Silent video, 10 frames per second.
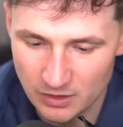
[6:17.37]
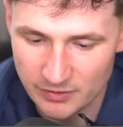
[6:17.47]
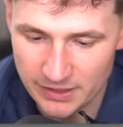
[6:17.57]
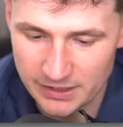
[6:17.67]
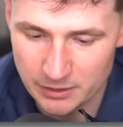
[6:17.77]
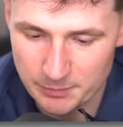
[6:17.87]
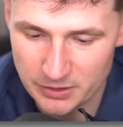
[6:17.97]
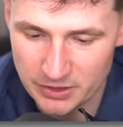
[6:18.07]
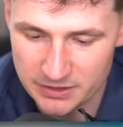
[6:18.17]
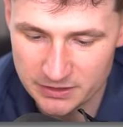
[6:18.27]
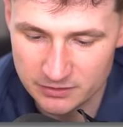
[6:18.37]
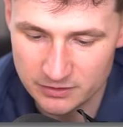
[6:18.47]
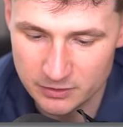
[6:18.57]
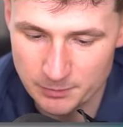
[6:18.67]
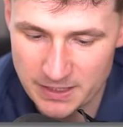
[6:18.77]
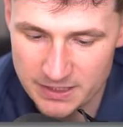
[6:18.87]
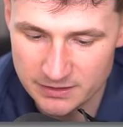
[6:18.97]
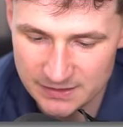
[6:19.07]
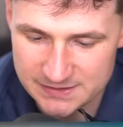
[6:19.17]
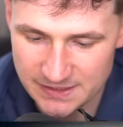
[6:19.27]
All right, I got a better idea. Goodbye
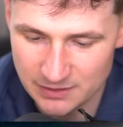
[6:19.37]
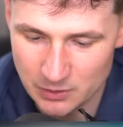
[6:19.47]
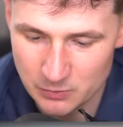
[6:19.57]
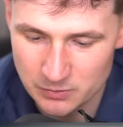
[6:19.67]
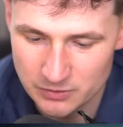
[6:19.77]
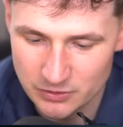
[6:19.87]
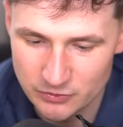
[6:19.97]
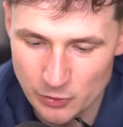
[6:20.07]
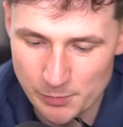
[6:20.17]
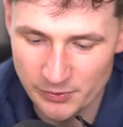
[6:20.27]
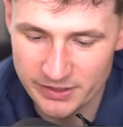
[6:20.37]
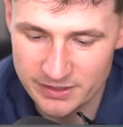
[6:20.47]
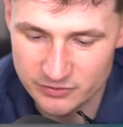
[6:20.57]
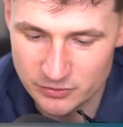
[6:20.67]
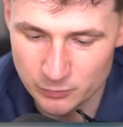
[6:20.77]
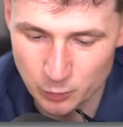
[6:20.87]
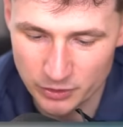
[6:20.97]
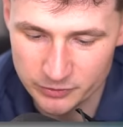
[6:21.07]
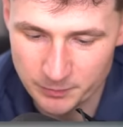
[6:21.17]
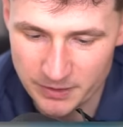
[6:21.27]
and say hello to brand new
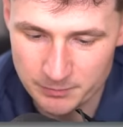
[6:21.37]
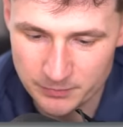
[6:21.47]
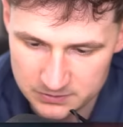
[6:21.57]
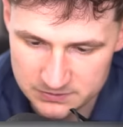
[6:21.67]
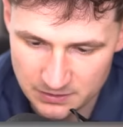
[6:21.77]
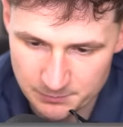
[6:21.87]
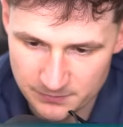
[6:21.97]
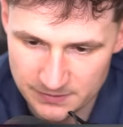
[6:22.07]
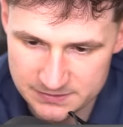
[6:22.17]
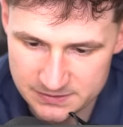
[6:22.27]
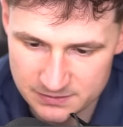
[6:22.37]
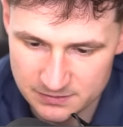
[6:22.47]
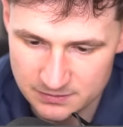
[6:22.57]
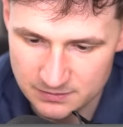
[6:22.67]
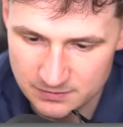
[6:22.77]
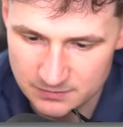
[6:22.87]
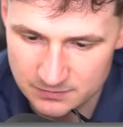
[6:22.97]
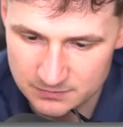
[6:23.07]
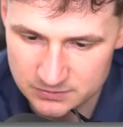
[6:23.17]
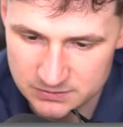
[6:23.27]
water pipe. just got to place it
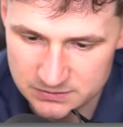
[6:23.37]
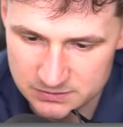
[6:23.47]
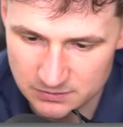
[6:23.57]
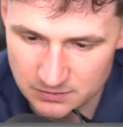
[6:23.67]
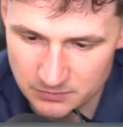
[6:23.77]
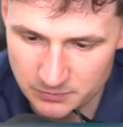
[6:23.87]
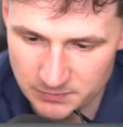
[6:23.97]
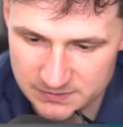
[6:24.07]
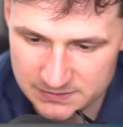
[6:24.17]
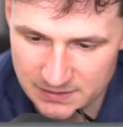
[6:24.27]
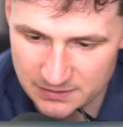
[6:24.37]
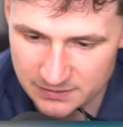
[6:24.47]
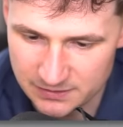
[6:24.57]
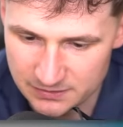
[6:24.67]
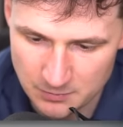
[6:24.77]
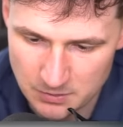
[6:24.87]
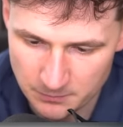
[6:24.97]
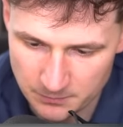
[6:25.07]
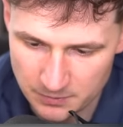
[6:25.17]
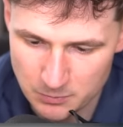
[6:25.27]
just slowly but steadily. Come on.
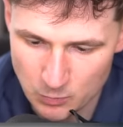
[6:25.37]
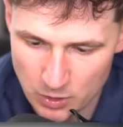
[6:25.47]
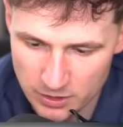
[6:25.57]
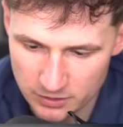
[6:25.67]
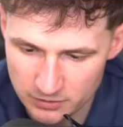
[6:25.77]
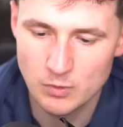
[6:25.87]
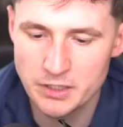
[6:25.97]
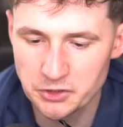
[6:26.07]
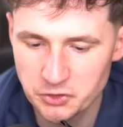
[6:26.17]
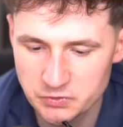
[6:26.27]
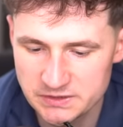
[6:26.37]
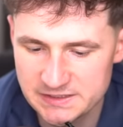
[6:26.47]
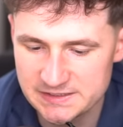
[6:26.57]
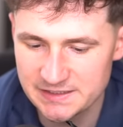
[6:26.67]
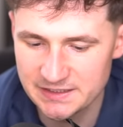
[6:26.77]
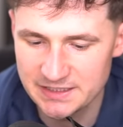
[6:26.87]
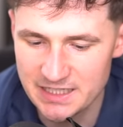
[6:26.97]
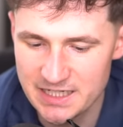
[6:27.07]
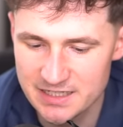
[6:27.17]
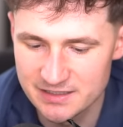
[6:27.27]
Come on, water. Why are you resisting?
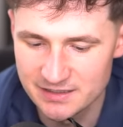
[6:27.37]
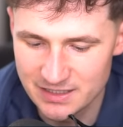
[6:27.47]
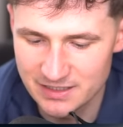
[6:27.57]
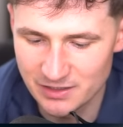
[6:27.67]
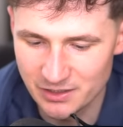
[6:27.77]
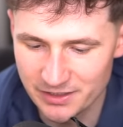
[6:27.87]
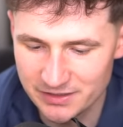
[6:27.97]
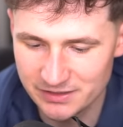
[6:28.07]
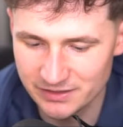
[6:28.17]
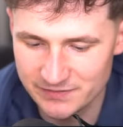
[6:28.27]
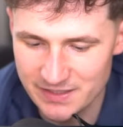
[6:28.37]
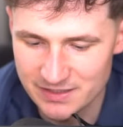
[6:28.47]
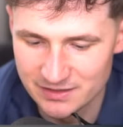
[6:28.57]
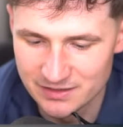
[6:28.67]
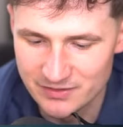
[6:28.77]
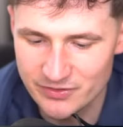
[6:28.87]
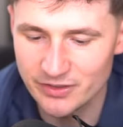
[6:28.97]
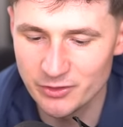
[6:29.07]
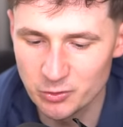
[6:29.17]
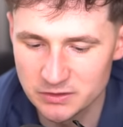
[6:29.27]
Get in. Get in. All right, it clicked in. The
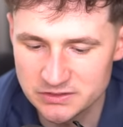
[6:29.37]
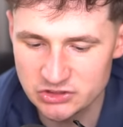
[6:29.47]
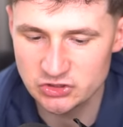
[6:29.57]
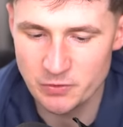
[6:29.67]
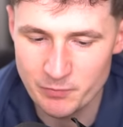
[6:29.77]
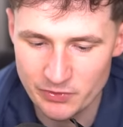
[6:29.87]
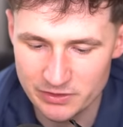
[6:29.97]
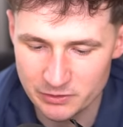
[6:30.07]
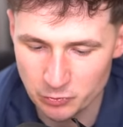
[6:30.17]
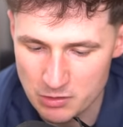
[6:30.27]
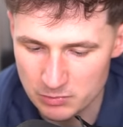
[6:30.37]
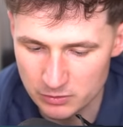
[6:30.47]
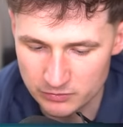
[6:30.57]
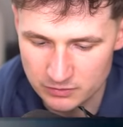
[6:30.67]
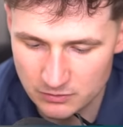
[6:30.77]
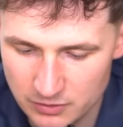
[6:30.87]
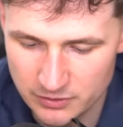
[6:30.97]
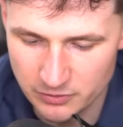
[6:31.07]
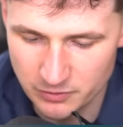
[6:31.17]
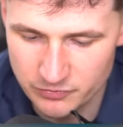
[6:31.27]
other one's just completely crumbled. Oh, I
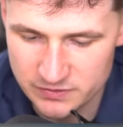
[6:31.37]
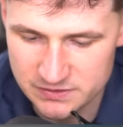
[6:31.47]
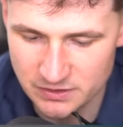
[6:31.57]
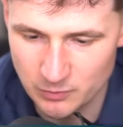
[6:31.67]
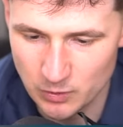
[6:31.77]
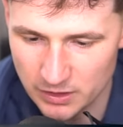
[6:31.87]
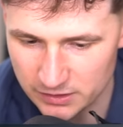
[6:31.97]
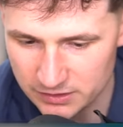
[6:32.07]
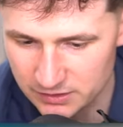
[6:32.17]
don't know if this is going to work.